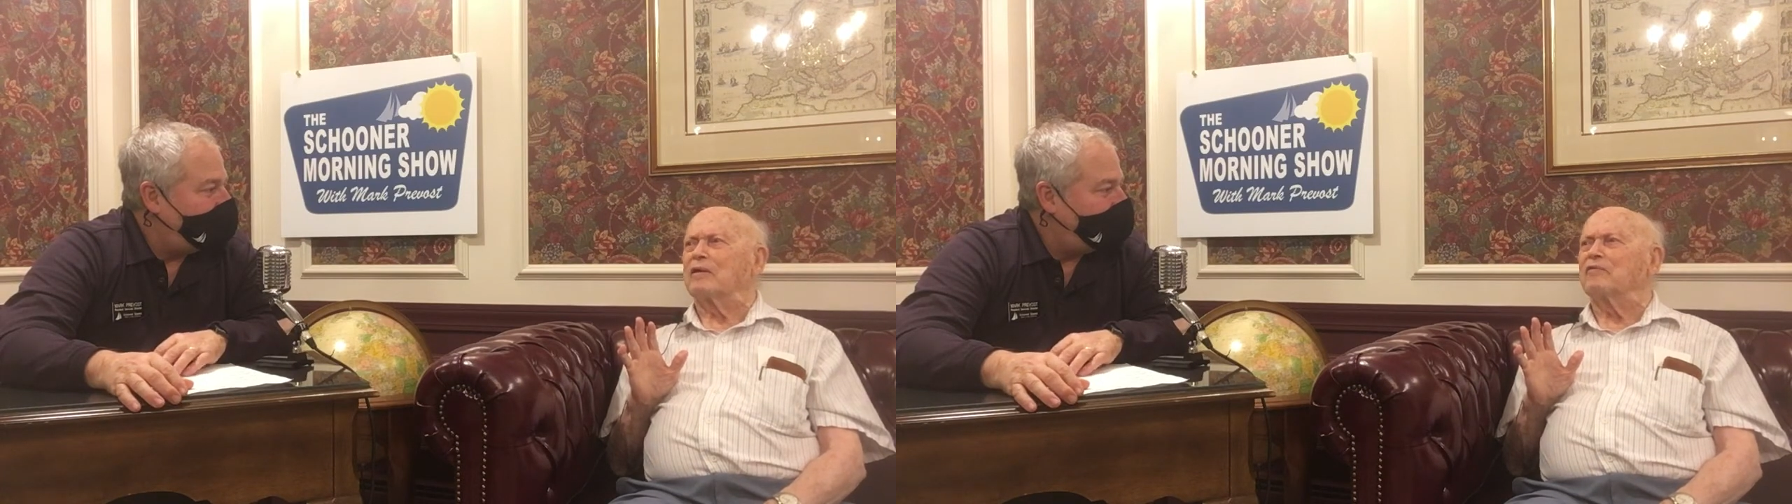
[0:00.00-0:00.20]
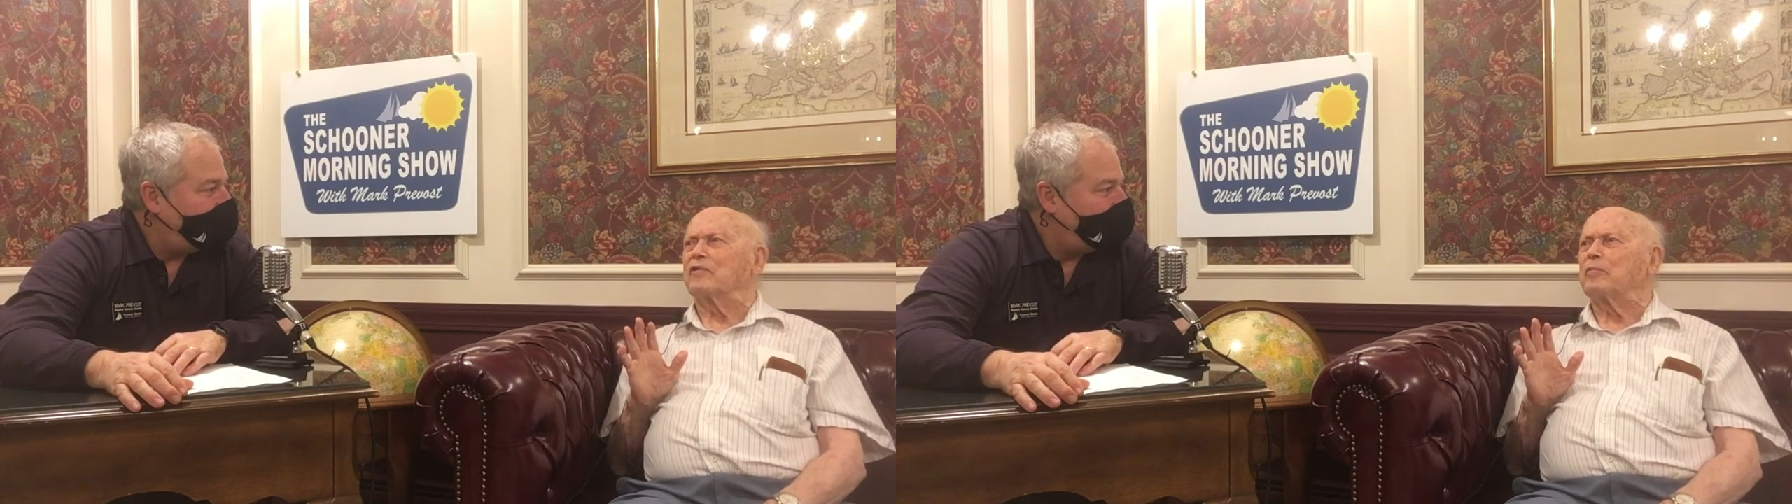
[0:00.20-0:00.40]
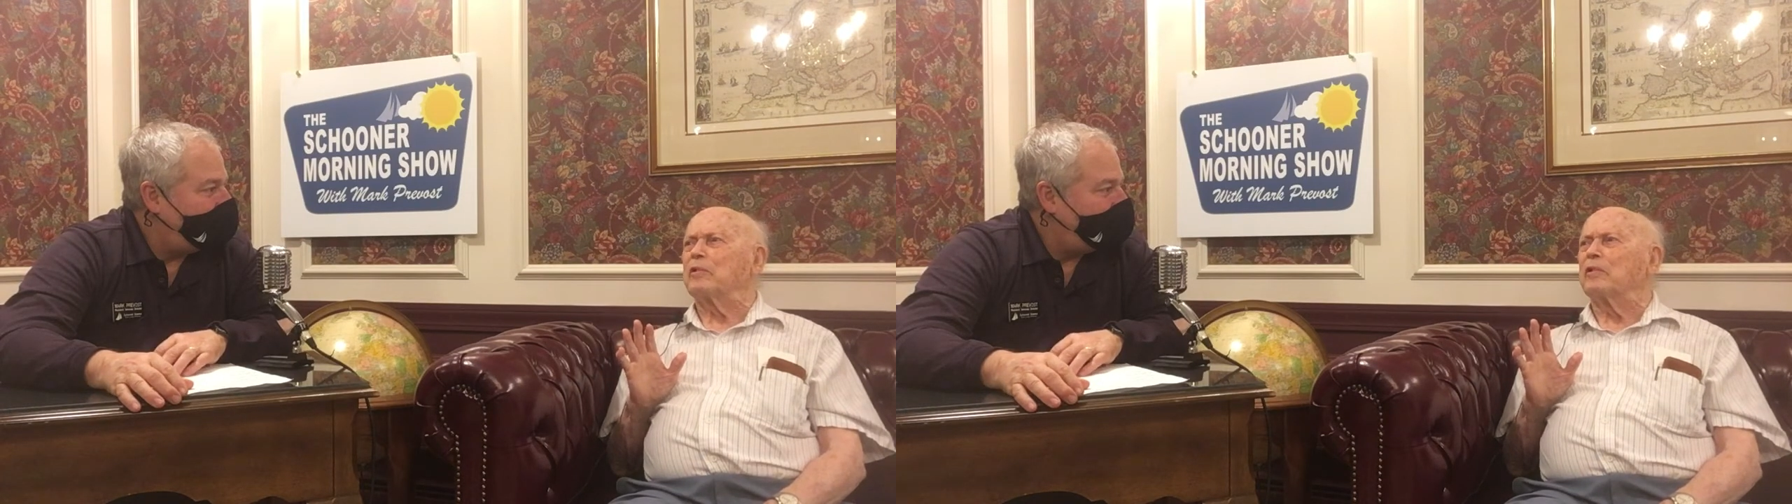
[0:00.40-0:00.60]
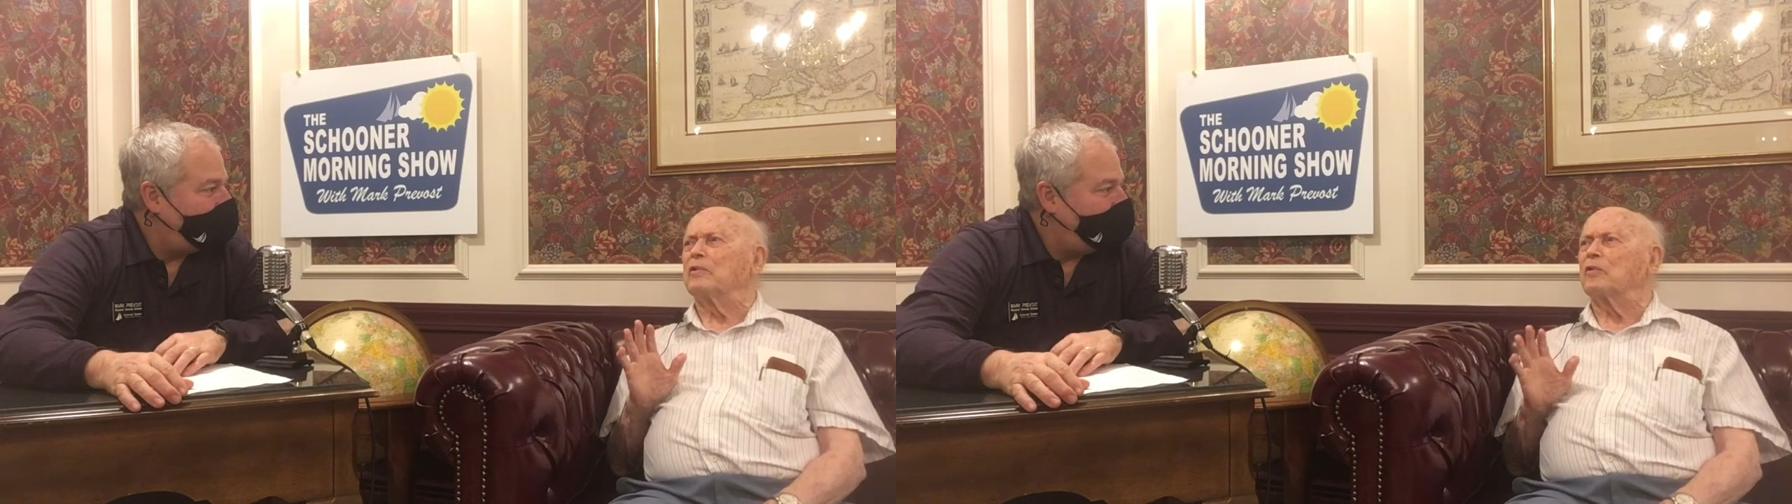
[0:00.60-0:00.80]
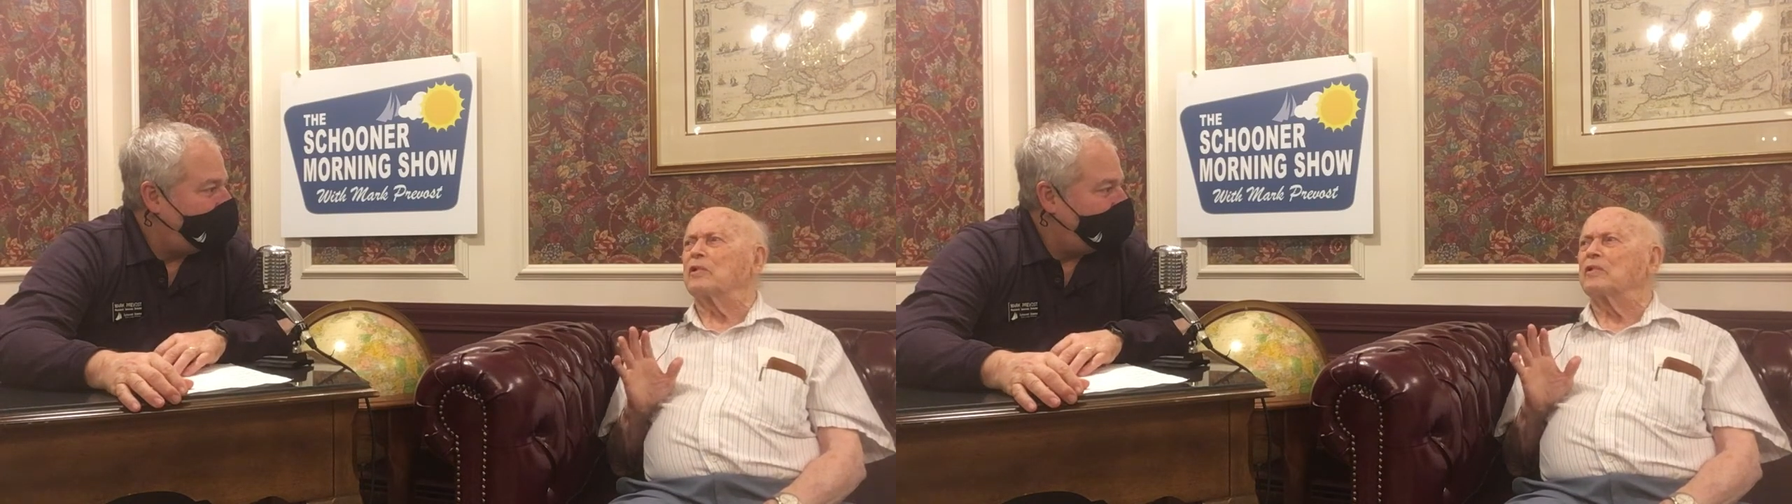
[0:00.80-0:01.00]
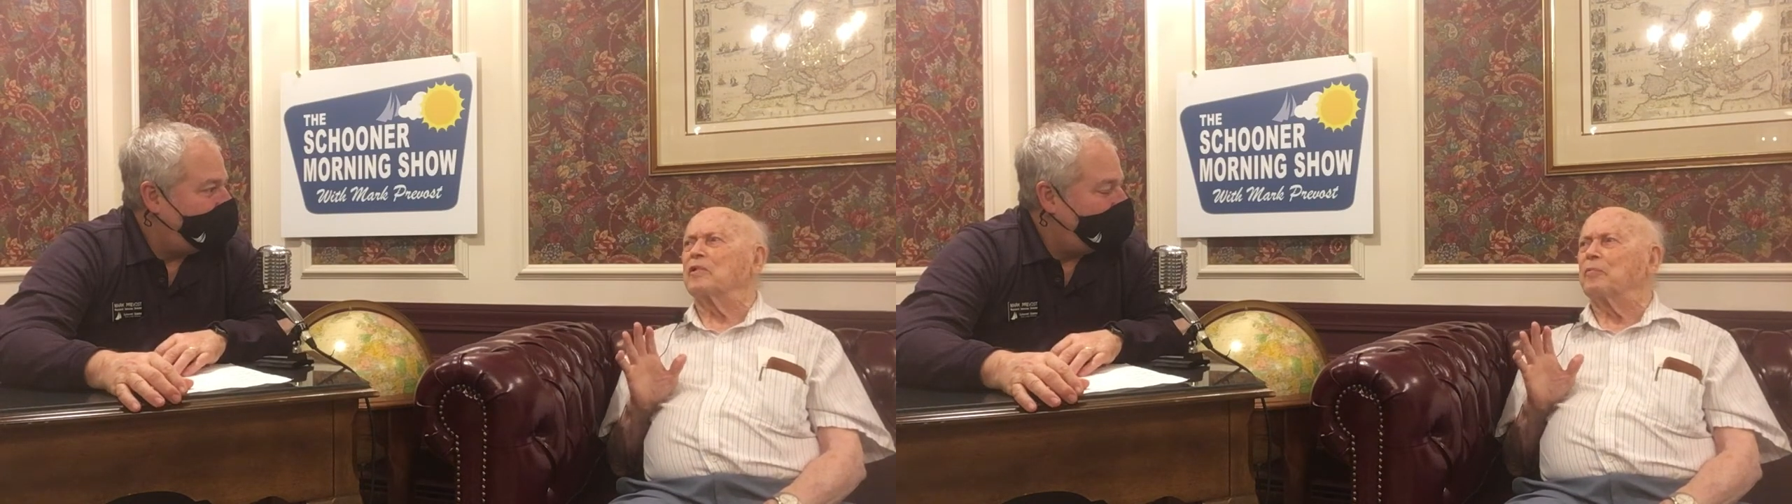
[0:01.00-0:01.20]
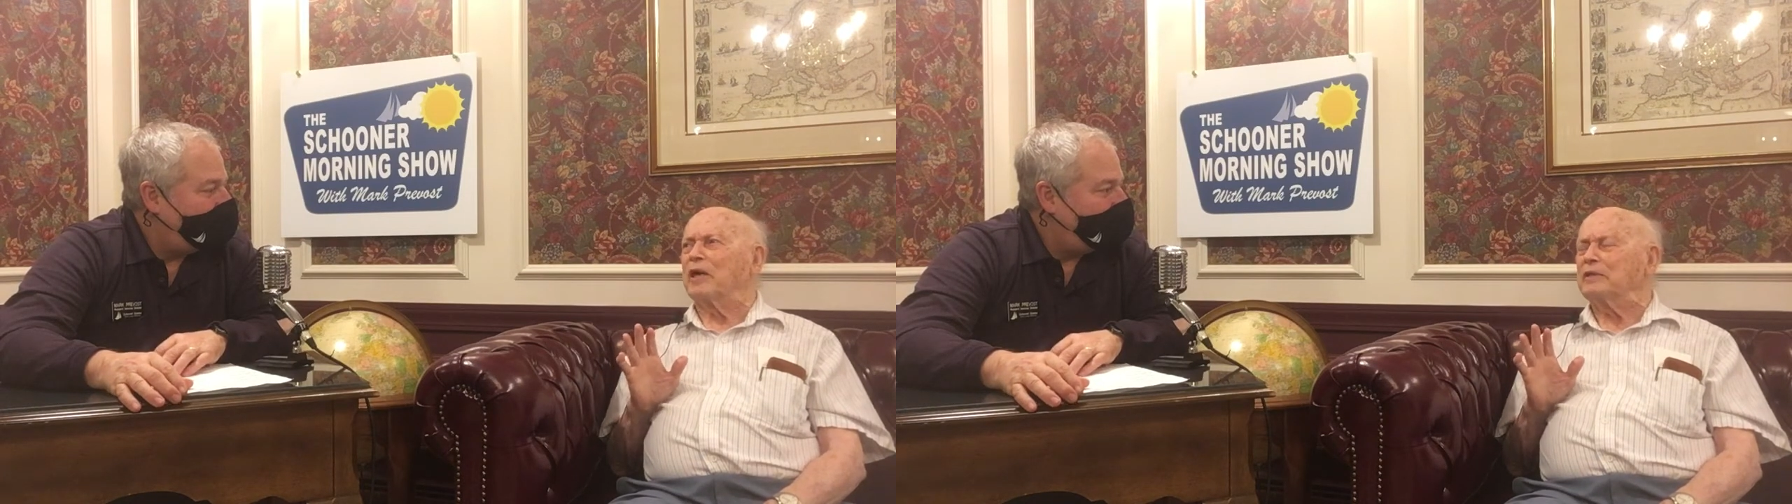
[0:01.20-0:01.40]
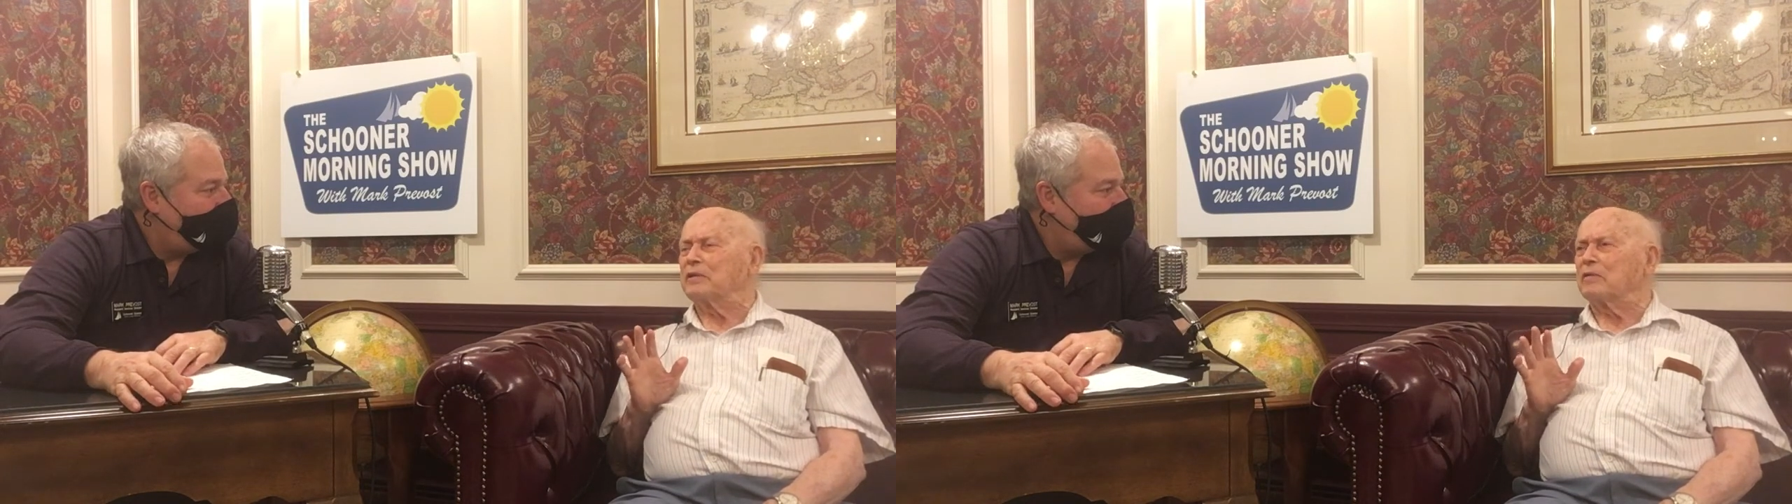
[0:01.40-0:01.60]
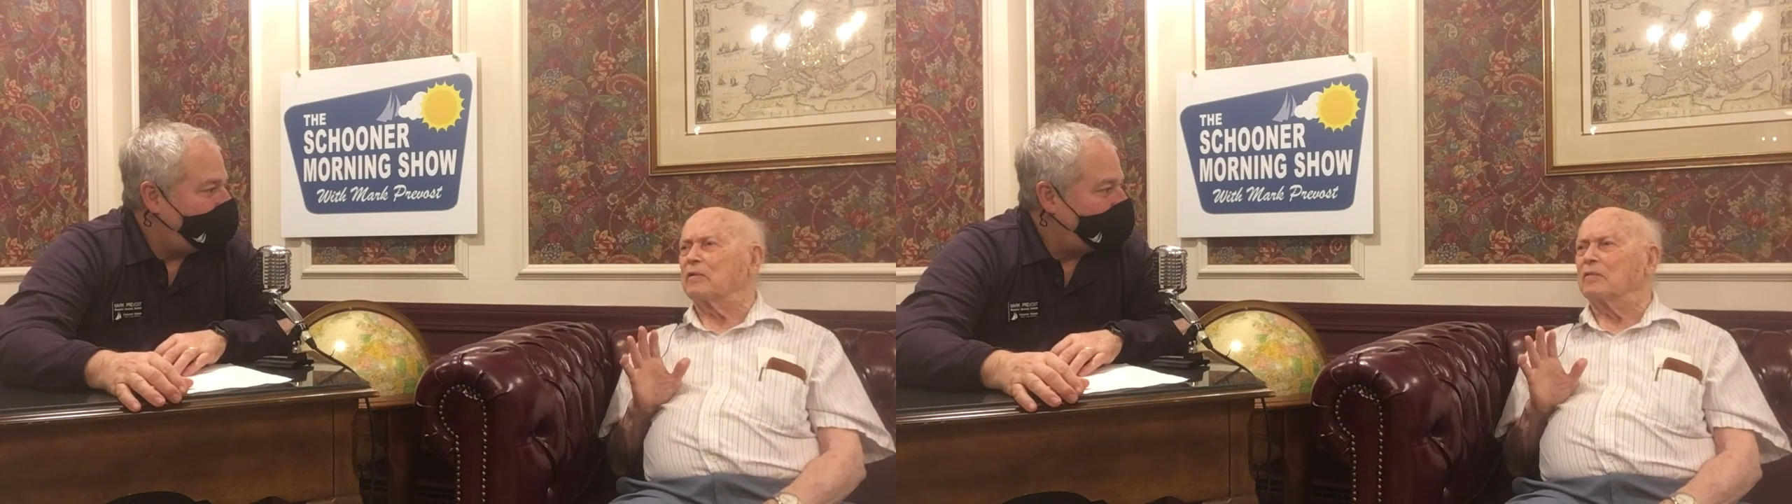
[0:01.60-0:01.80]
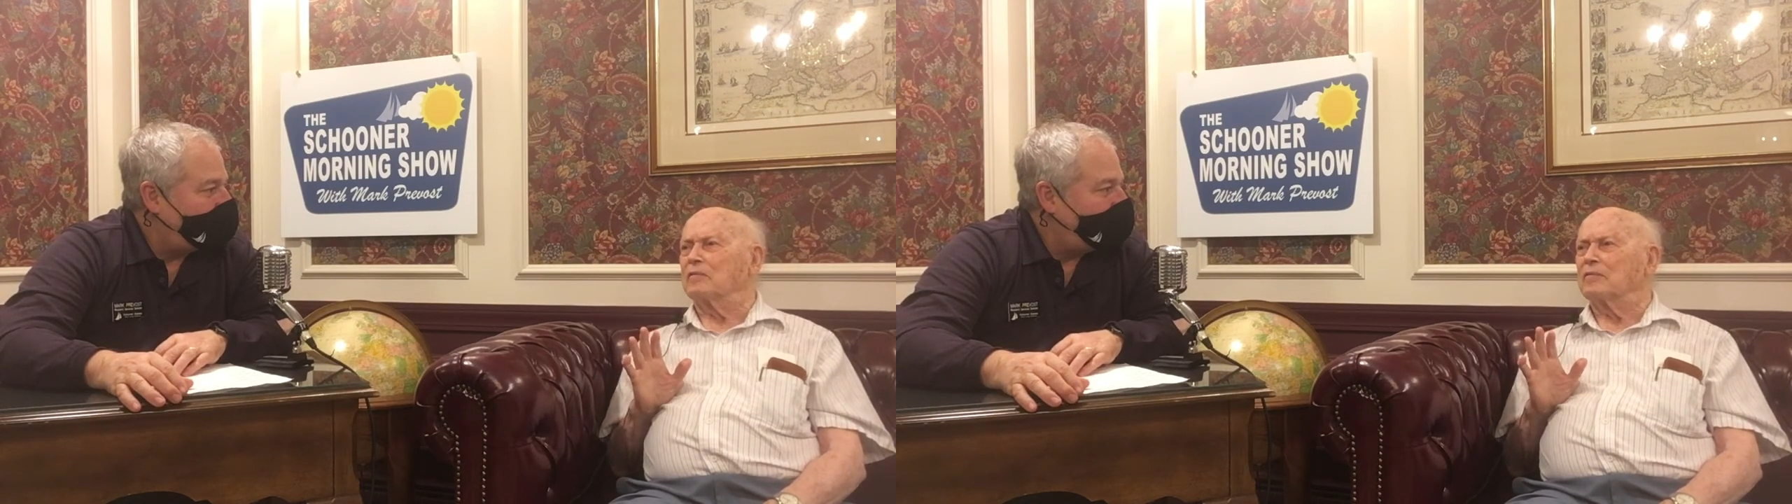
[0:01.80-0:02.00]
comfortable on the
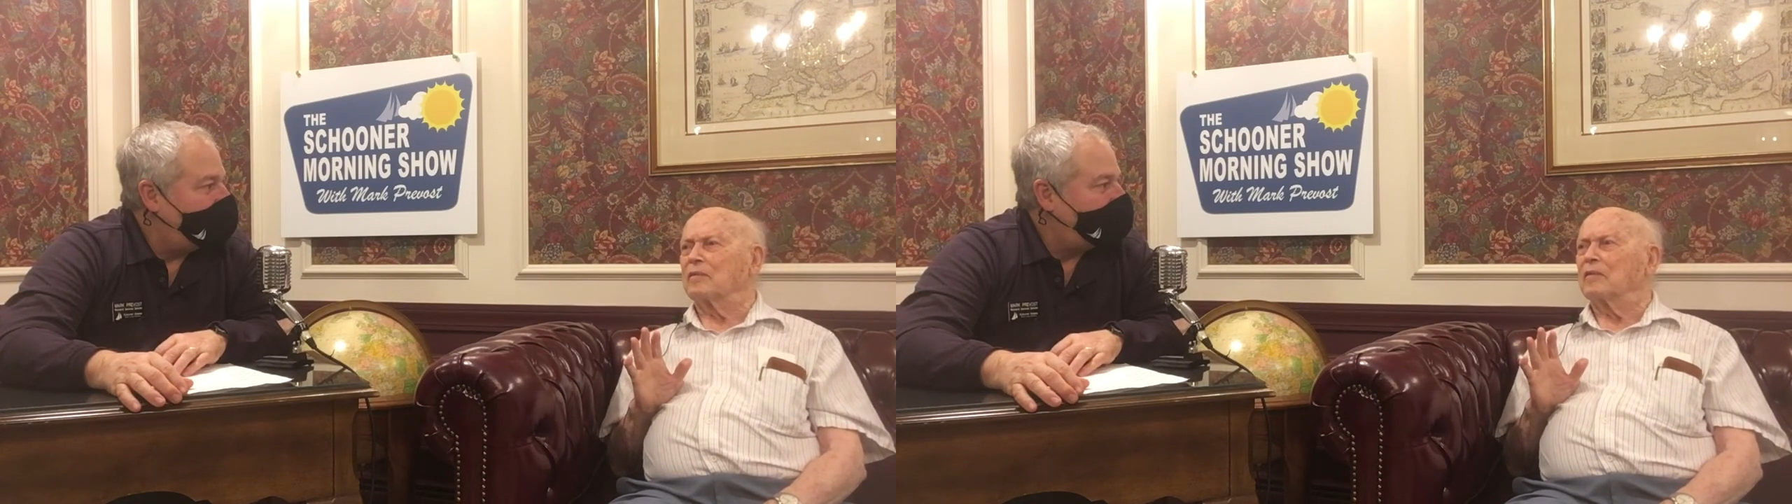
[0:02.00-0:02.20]
bicycle.